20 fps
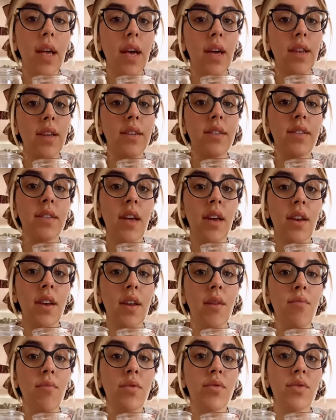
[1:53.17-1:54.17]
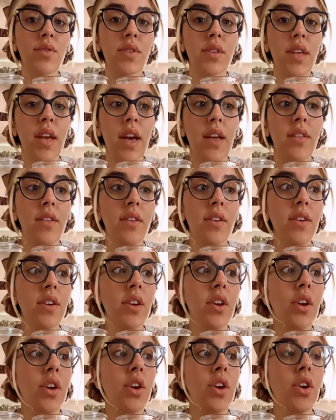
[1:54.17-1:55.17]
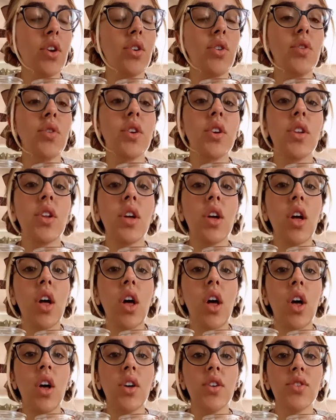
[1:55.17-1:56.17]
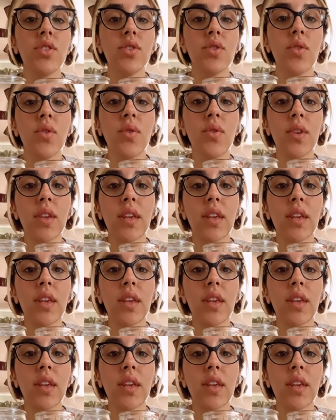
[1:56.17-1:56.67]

and a San Ramon together you can also